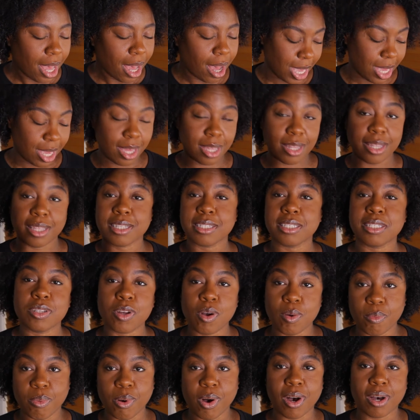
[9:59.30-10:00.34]
and the
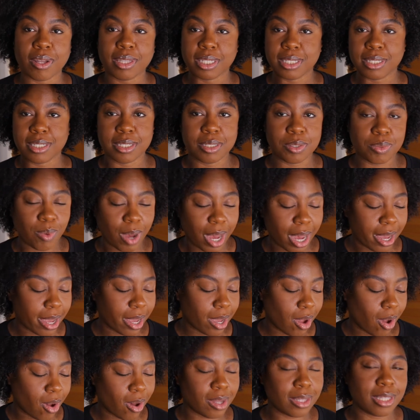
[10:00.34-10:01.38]
snowball. This is why
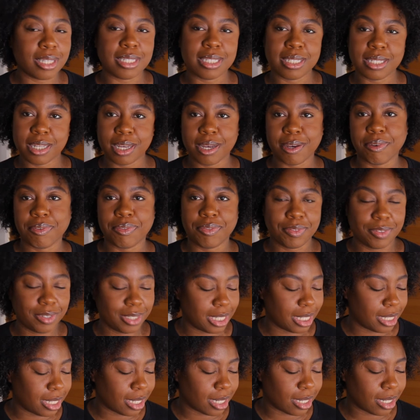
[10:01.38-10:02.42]
all this stuff
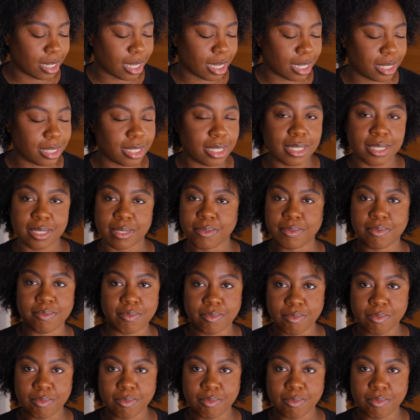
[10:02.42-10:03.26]
is